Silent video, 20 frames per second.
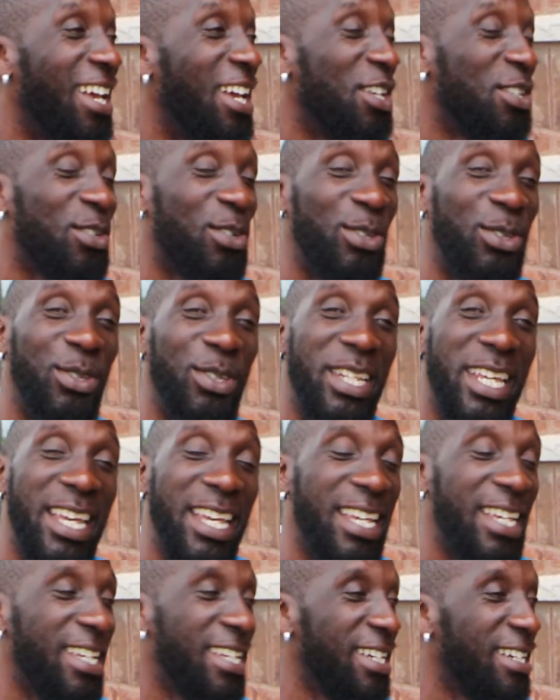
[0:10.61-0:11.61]
so
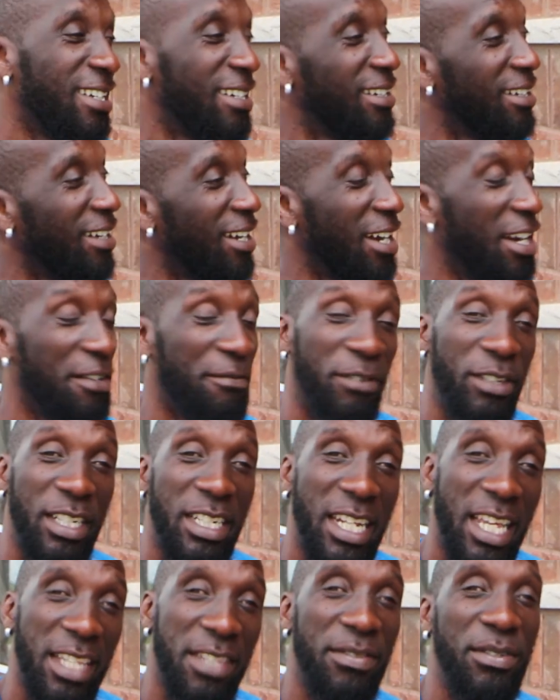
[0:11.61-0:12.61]
today, for the
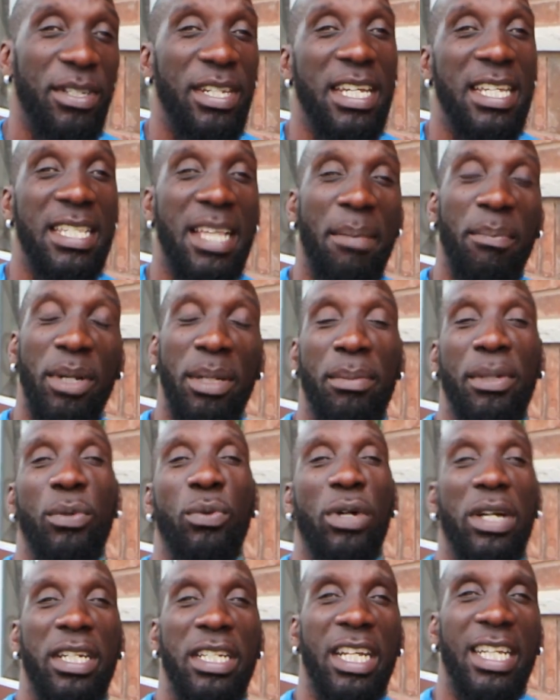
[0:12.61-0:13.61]
next few days, I'm going to be
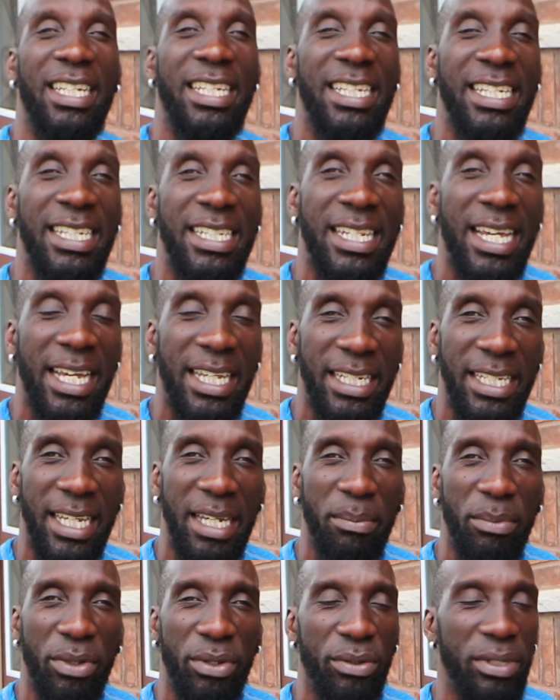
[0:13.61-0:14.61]
working on the
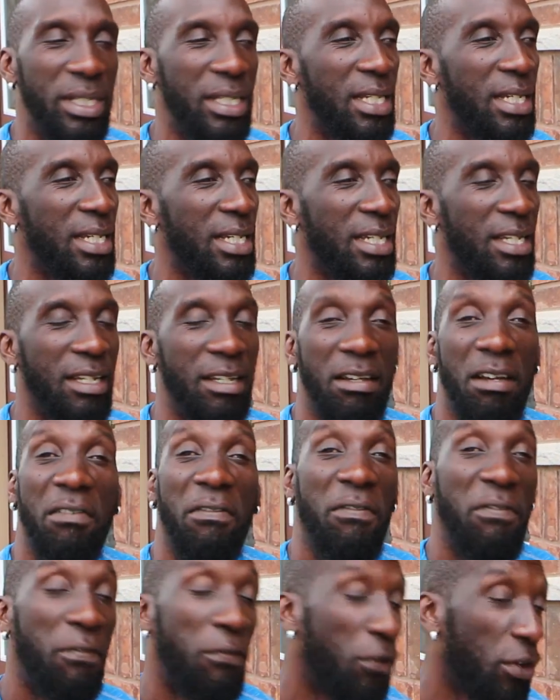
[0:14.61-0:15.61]
E90 M3
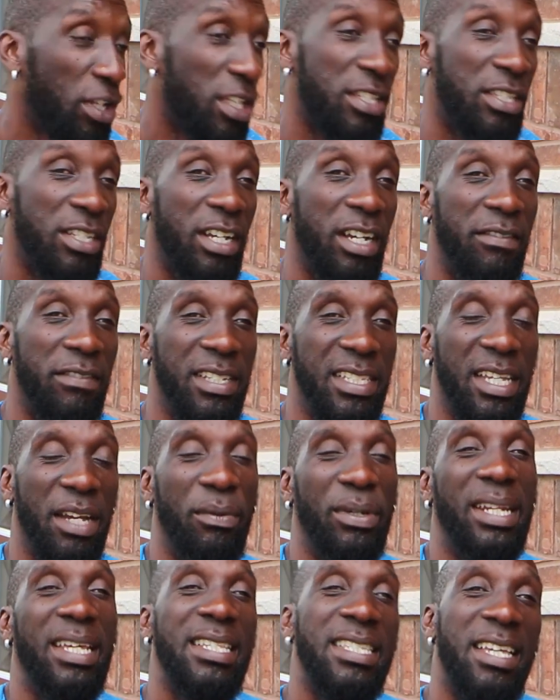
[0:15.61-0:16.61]
full service. And
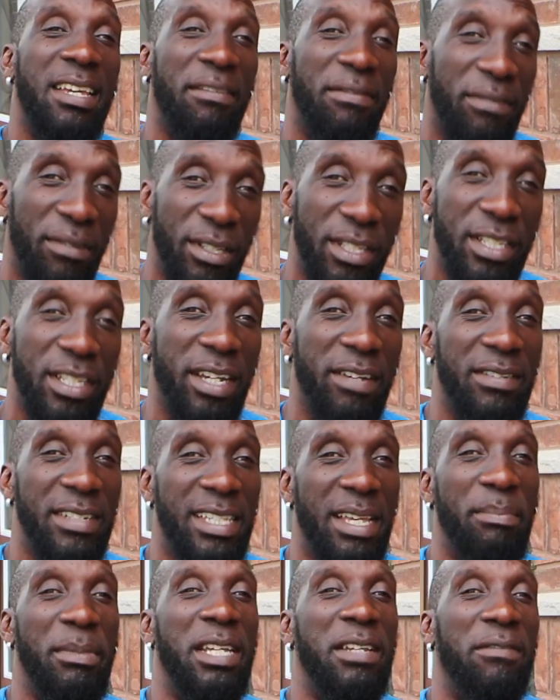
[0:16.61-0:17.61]
when I say full service,
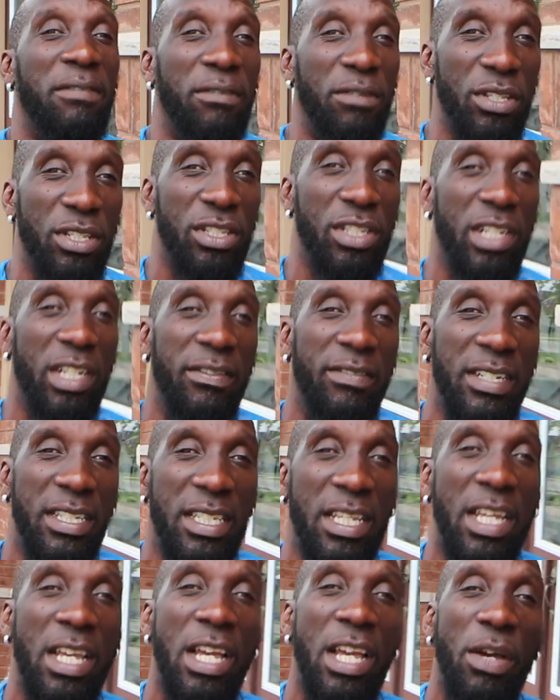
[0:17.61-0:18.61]
I mean full service.
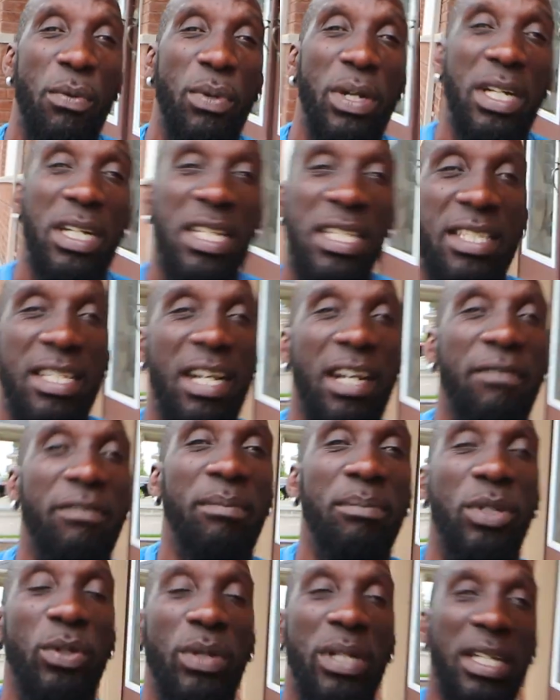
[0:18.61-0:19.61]
We're going to start
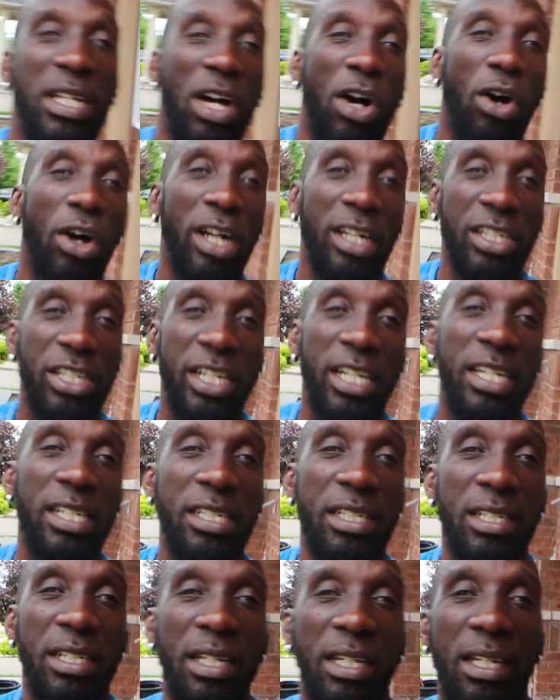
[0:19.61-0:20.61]
from doing the oil
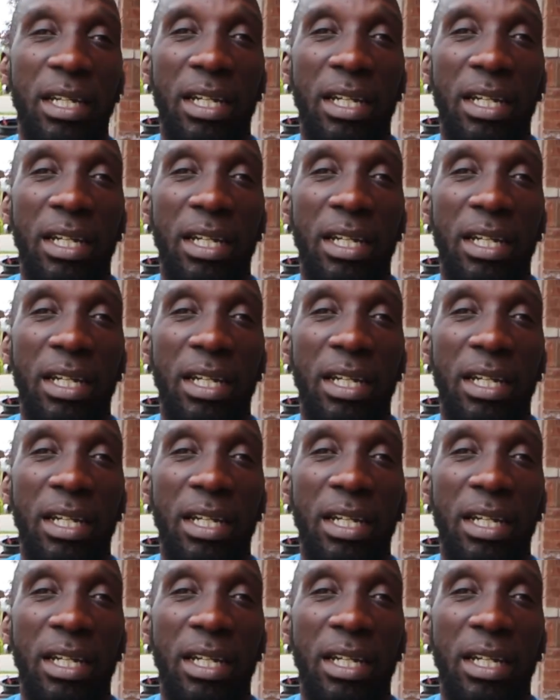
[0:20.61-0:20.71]
change.